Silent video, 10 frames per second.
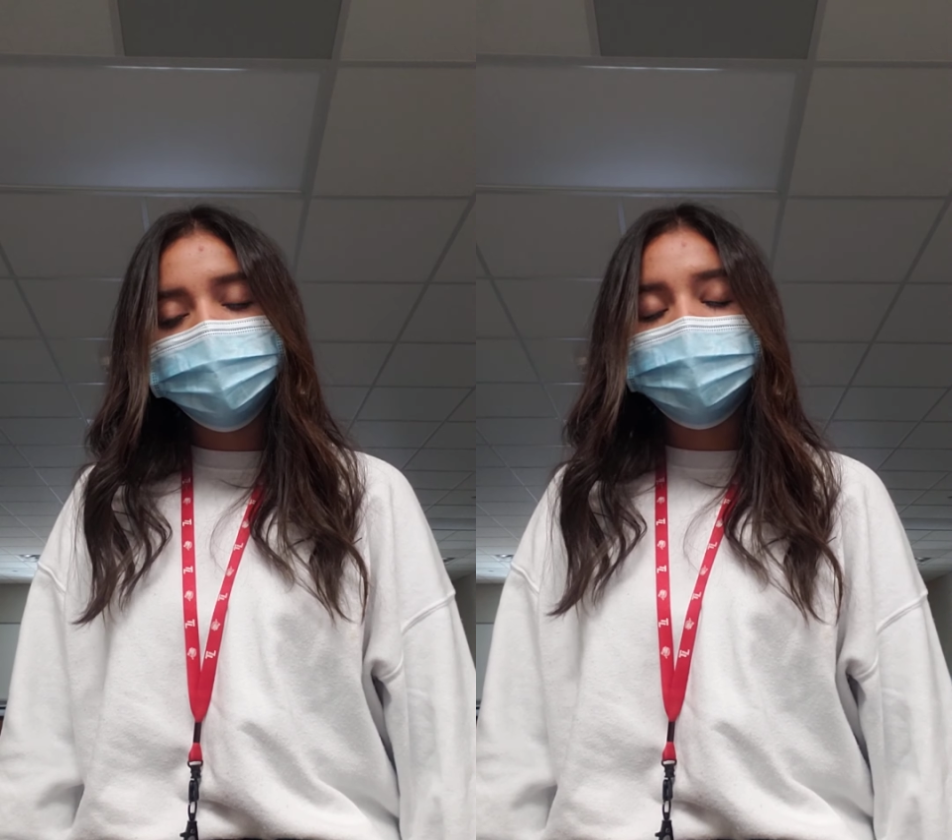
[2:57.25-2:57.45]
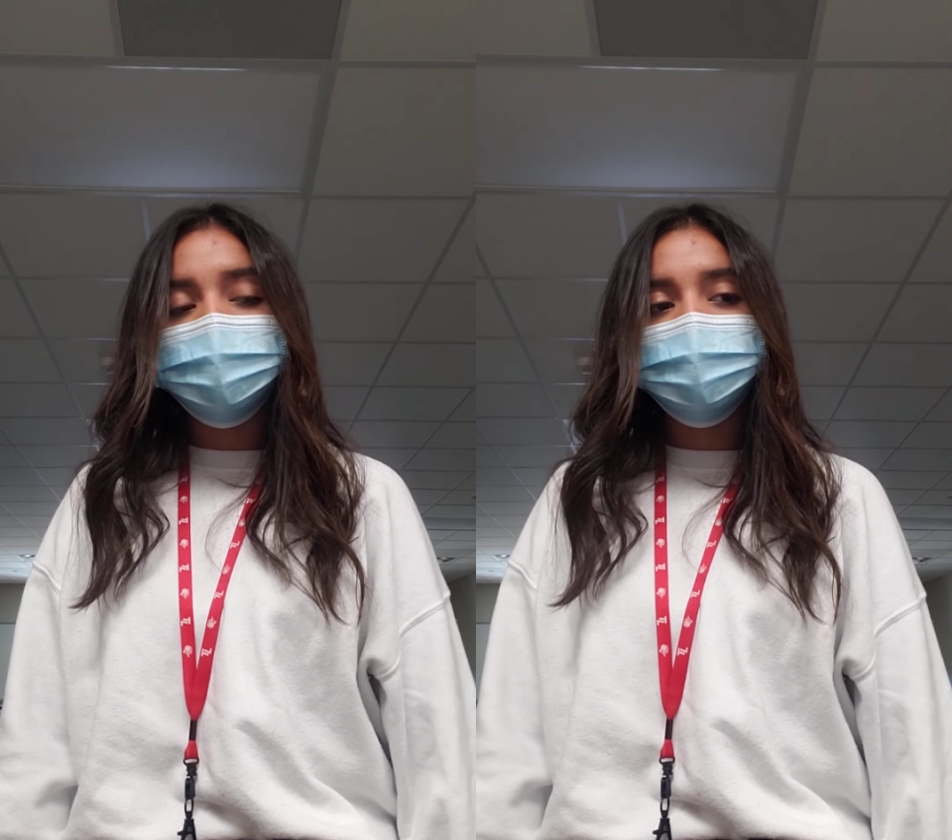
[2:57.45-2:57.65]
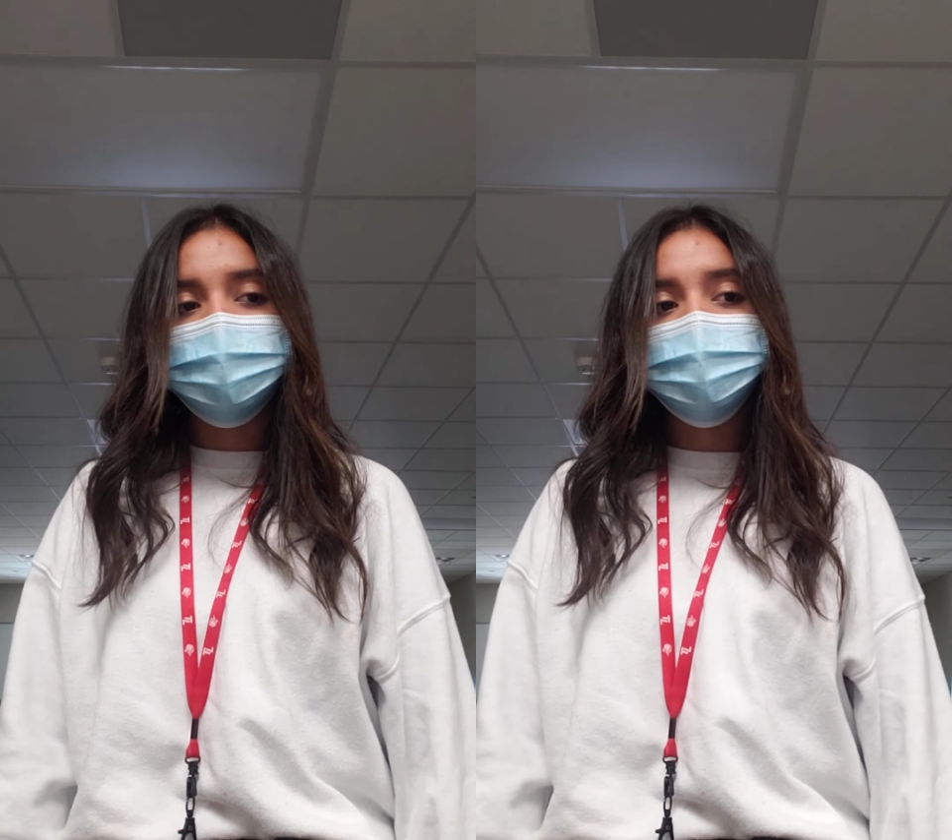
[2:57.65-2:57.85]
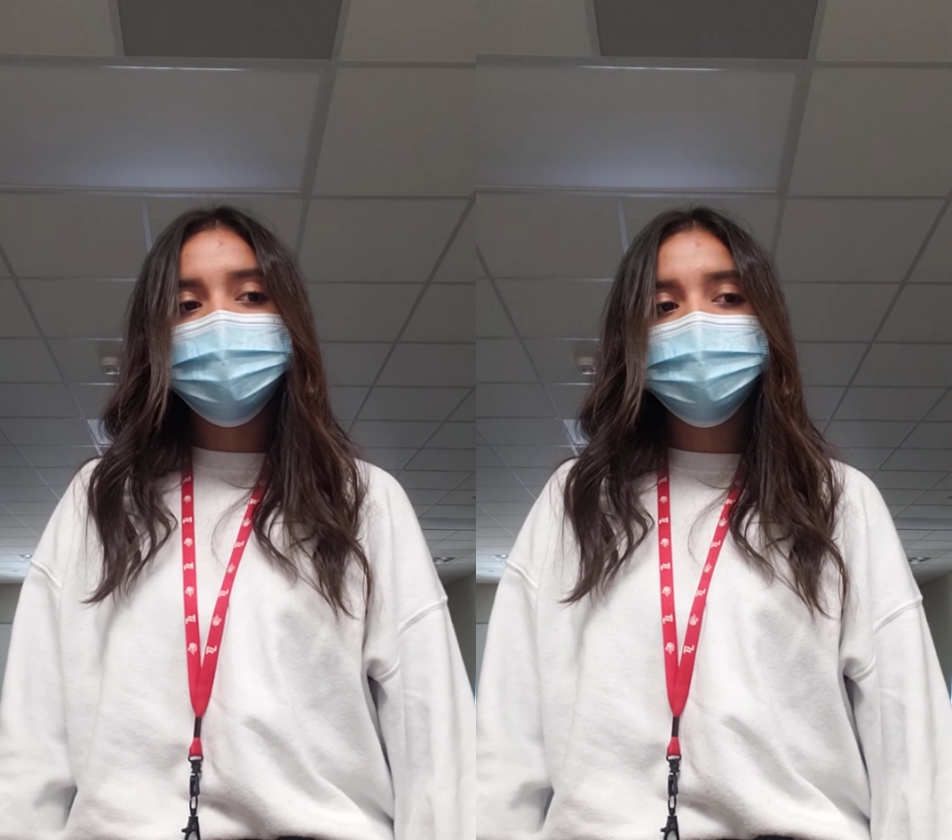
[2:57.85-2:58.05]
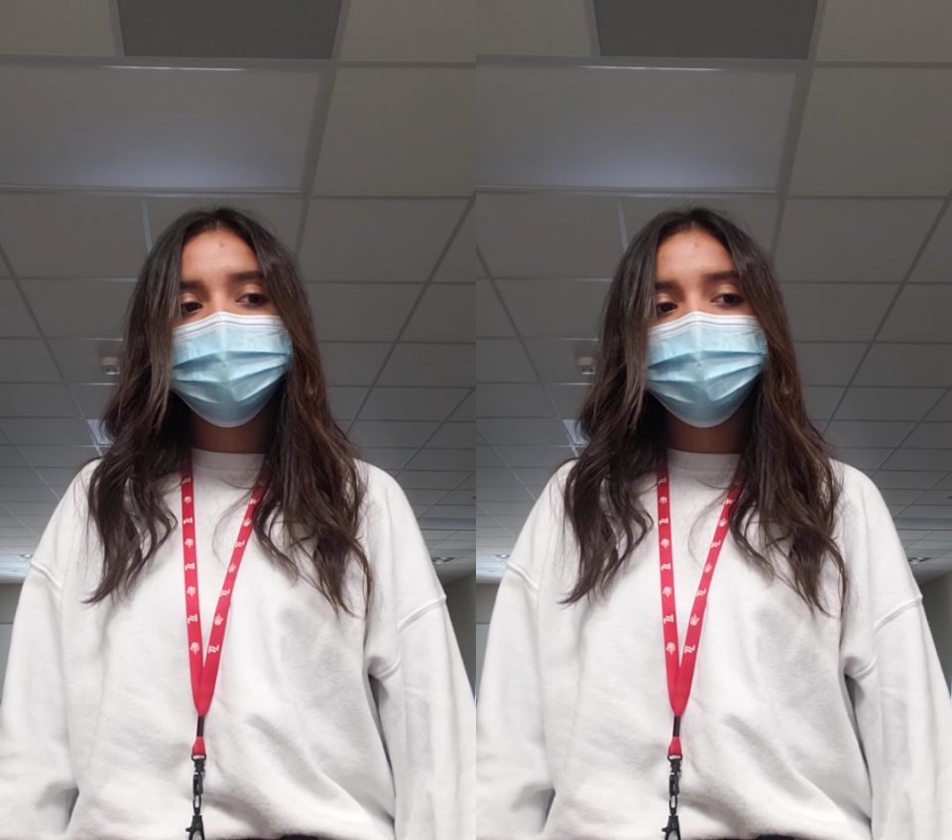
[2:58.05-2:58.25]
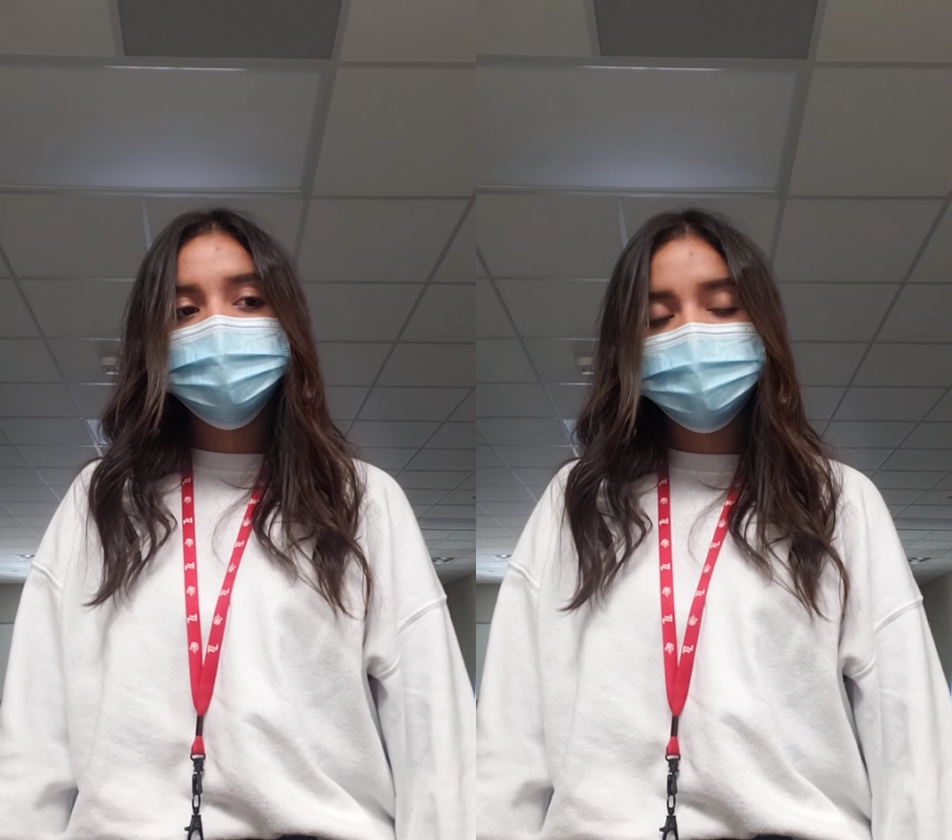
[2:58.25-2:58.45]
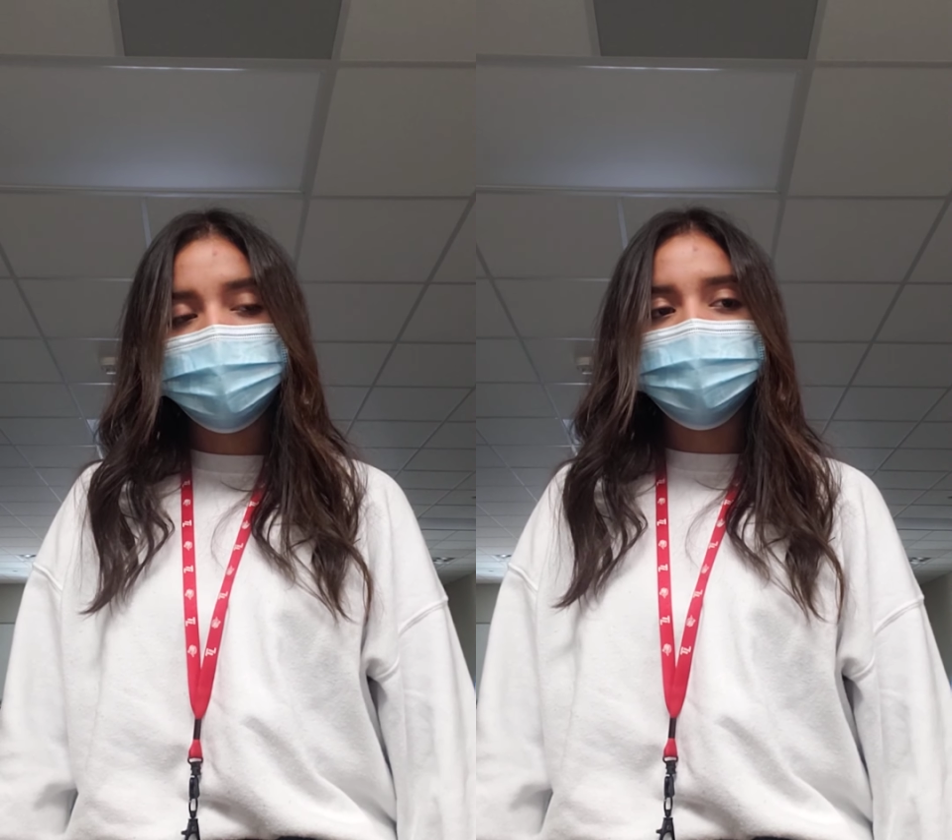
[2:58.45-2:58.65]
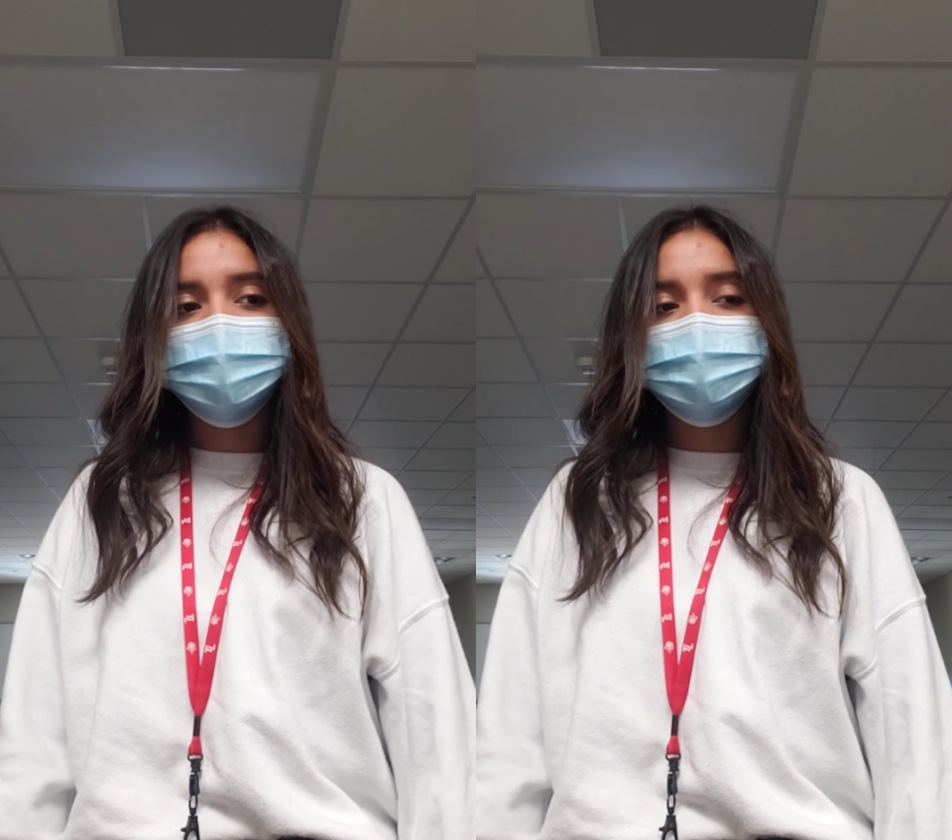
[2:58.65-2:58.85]
they all
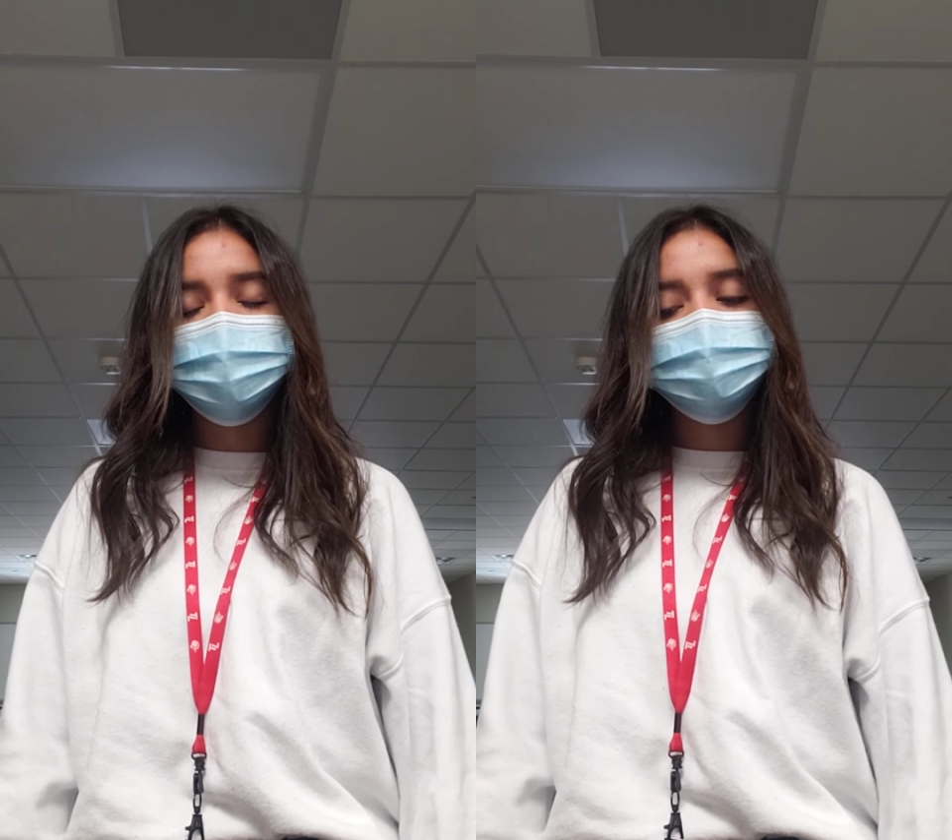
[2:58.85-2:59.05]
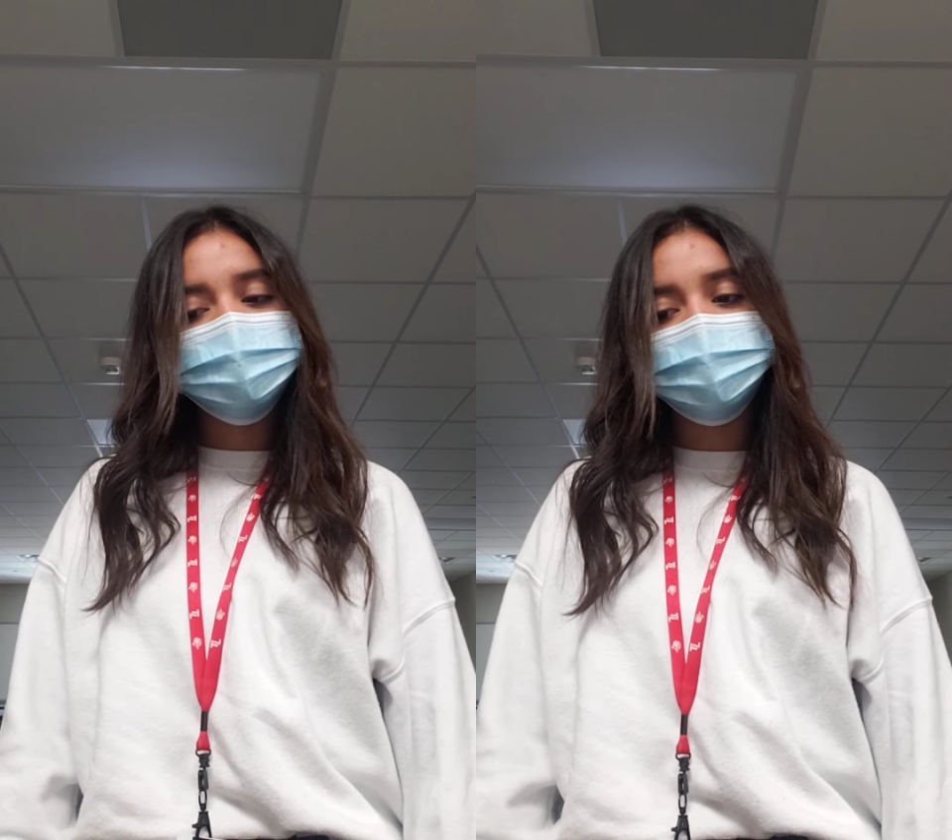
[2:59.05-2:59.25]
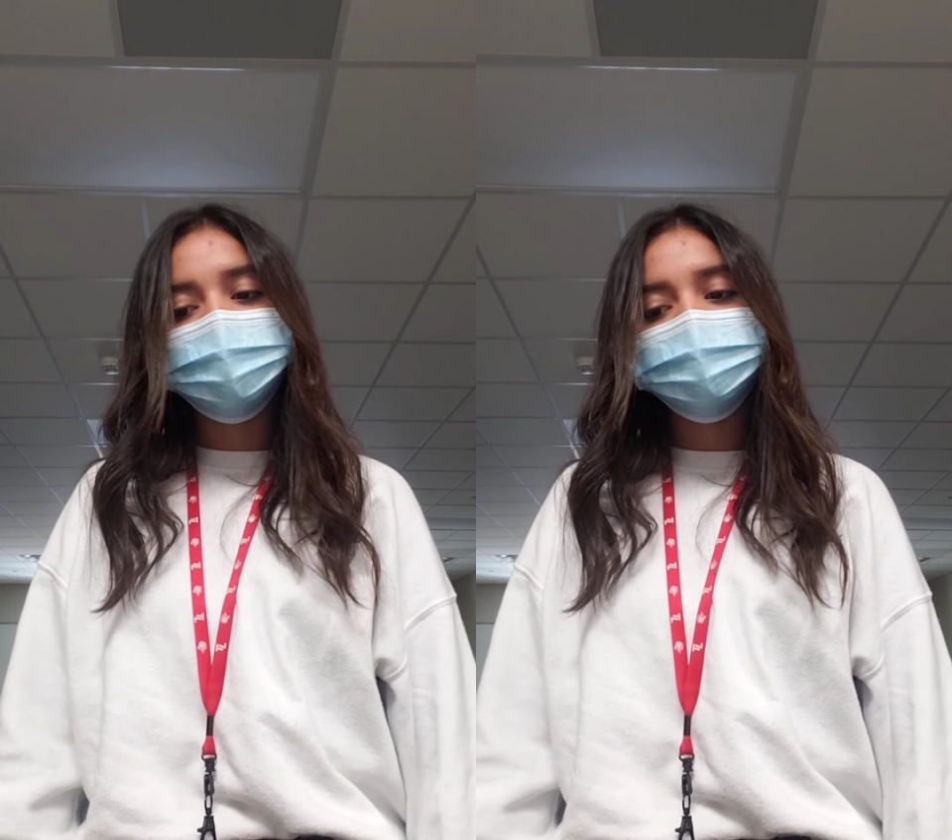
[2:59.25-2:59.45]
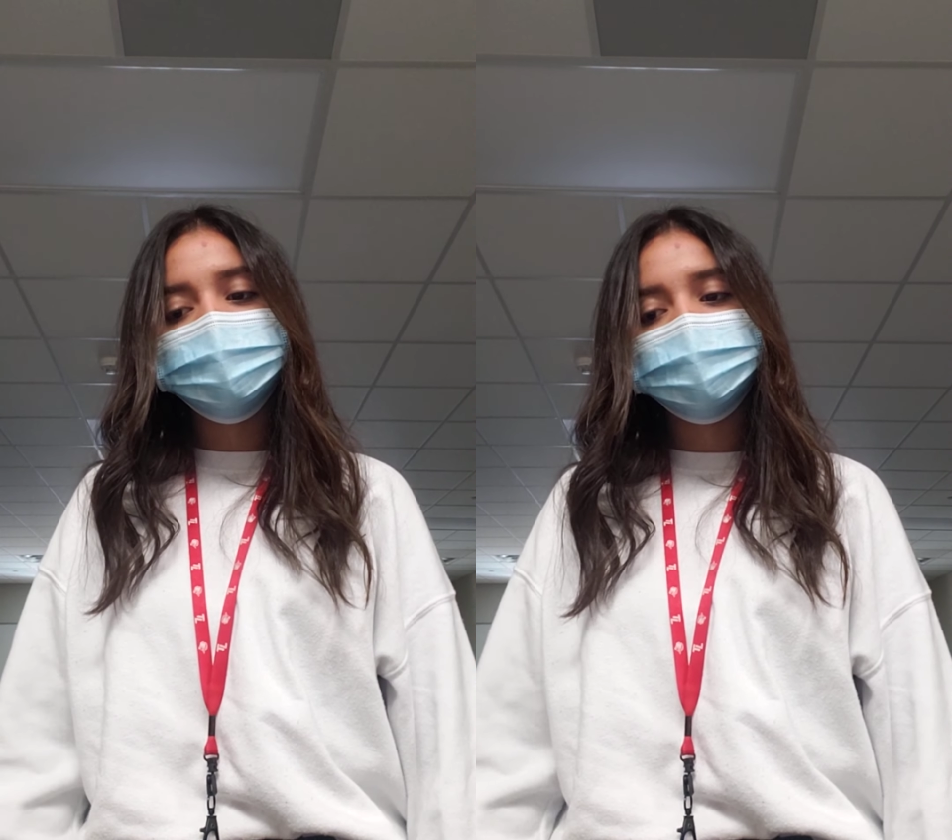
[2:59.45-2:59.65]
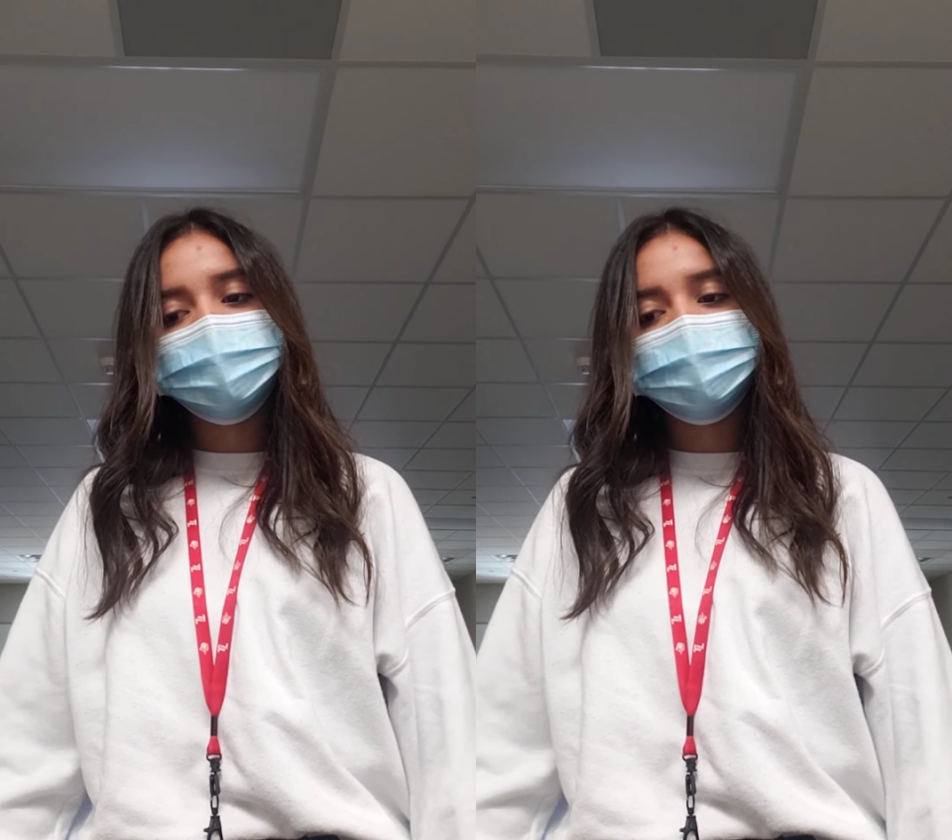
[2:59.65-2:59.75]
share some